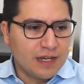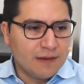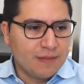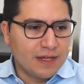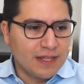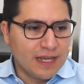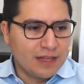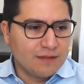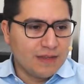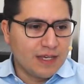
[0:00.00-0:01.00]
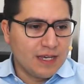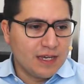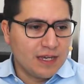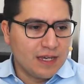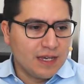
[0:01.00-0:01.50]
by the end of the
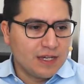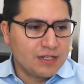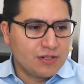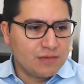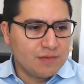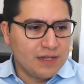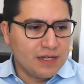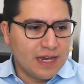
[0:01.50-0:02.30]
year should be